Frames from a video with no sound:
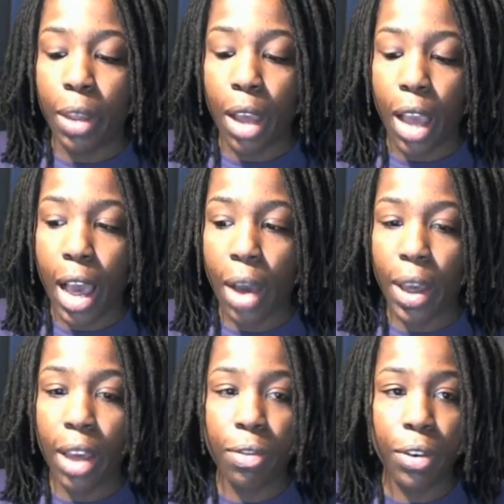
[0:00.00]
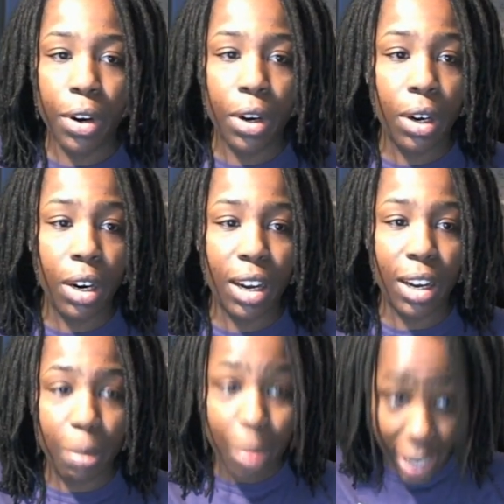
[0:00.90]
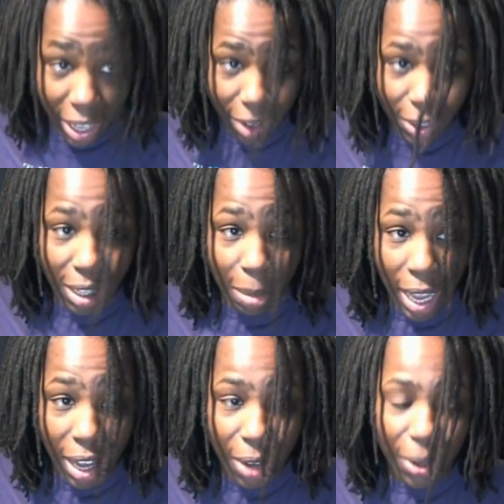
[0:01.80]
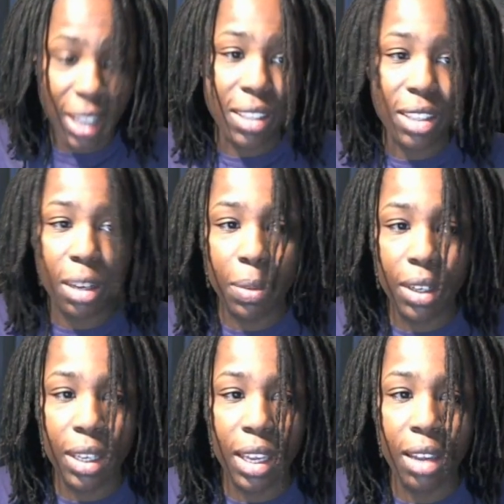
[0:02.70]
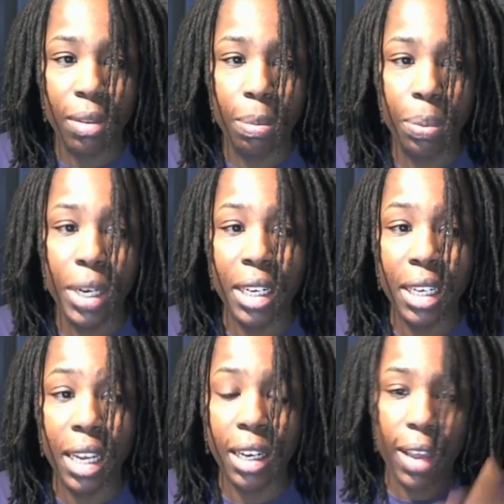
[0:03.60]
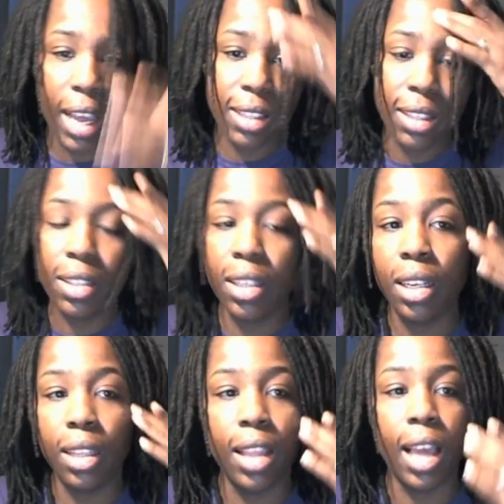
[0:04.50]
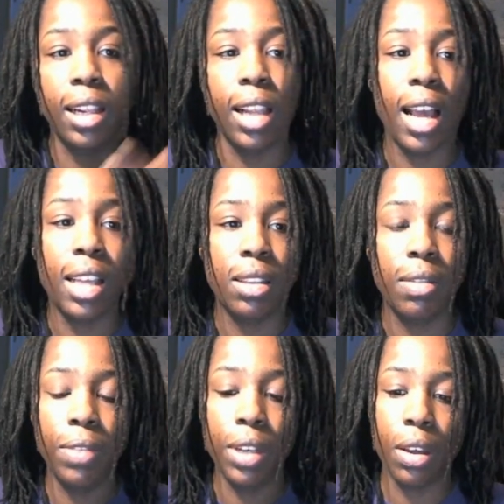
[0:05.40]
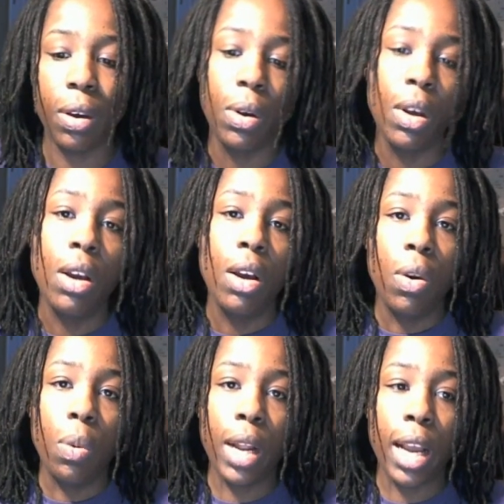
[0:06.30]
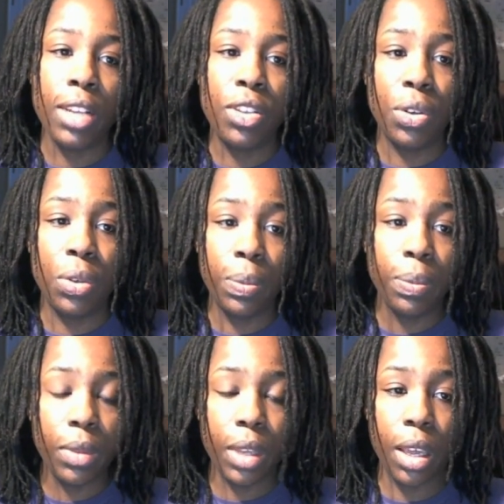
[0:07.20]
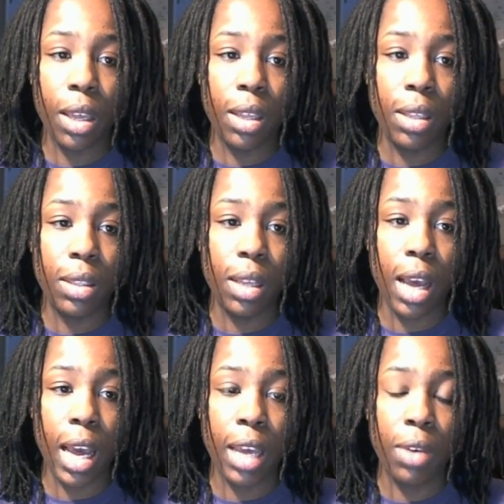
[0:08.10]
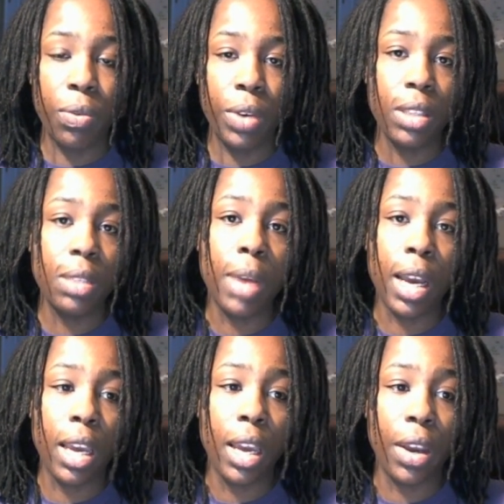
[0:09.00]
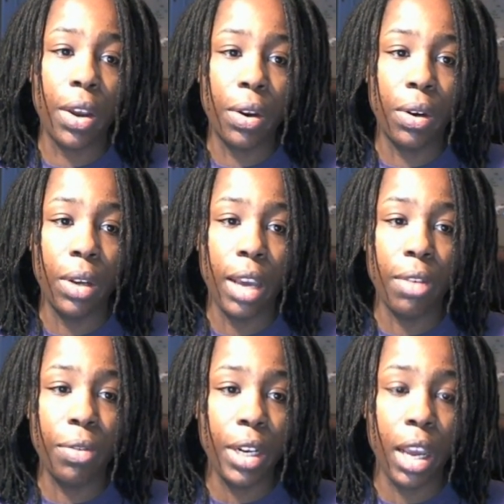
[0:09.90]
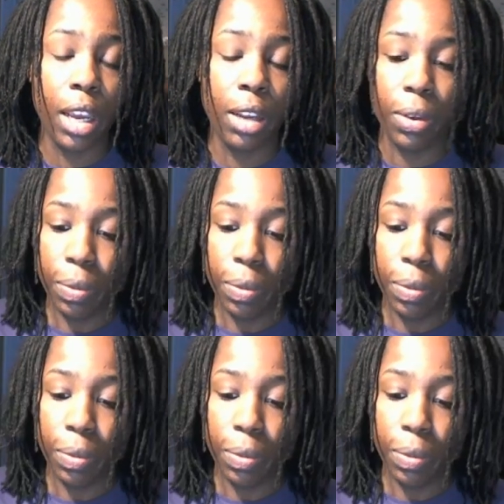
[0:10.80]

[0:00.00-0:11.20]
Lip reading: However, my hair somehow ends up looking pretty neat, as it did in that last video. What I do is I rinse my hair every day,